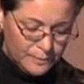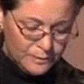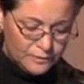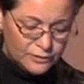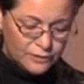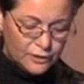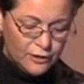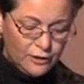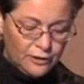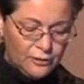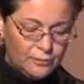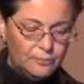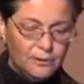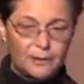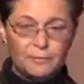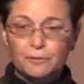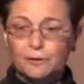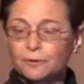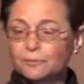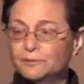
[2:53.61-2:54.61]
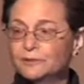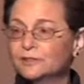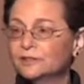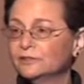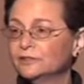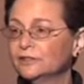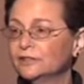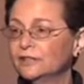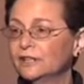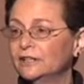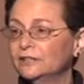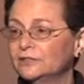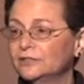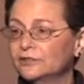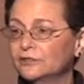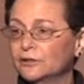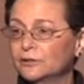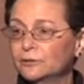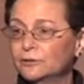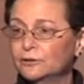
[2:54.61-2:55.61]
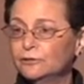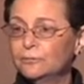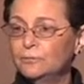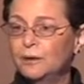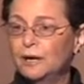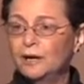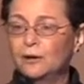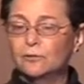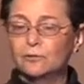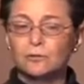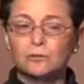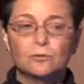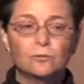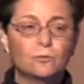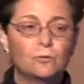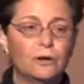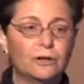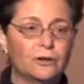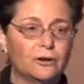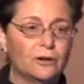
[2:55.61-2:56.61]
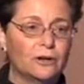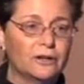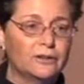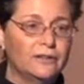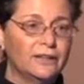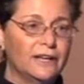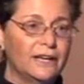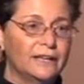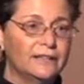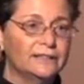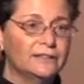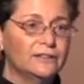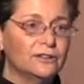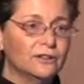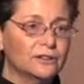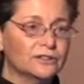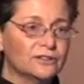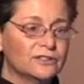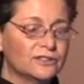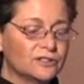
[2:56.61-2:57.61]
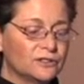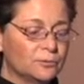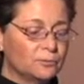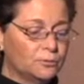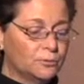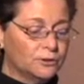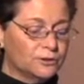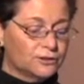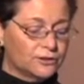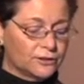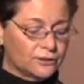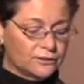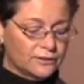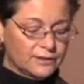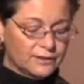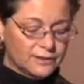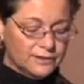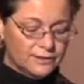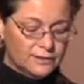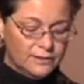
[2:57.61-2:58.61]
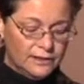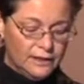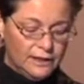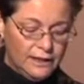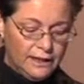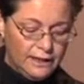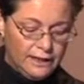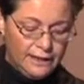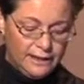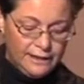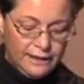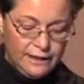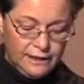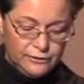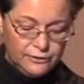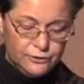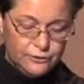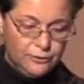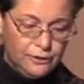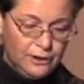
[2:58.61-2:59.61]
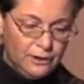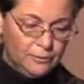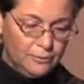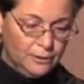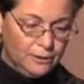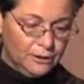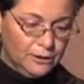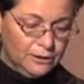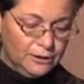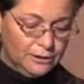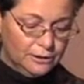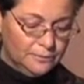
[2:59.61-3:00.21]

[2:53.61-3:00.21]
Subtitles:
So my purpose here today is to talk with you about what are the ADRC support services and how do they work.